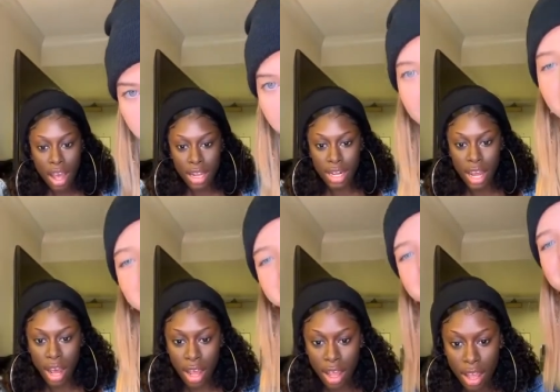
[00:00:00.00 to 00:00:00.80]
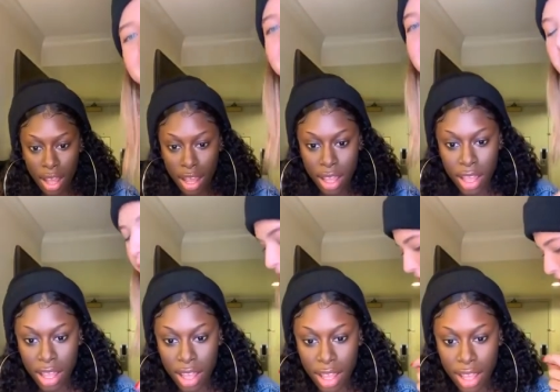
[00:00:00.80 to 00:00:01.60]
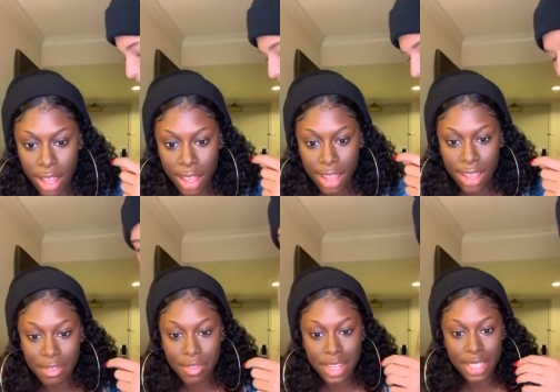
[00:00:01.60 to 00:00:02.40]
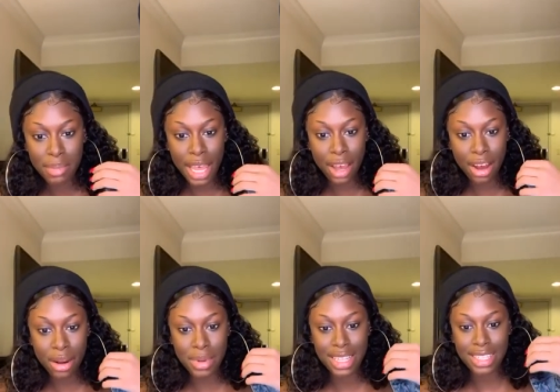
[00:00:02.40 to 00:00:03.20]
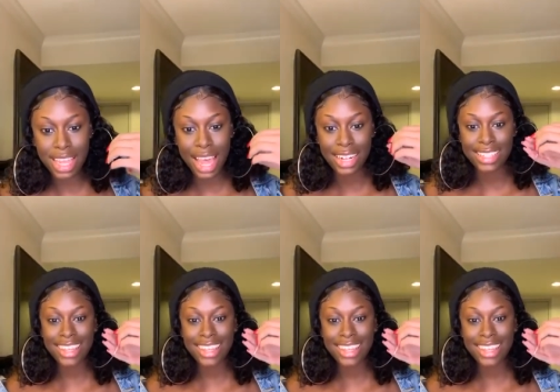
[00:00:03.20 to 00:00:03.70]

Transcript: Now? Someone said they could fit your arm. it fits arm. my arm inside this.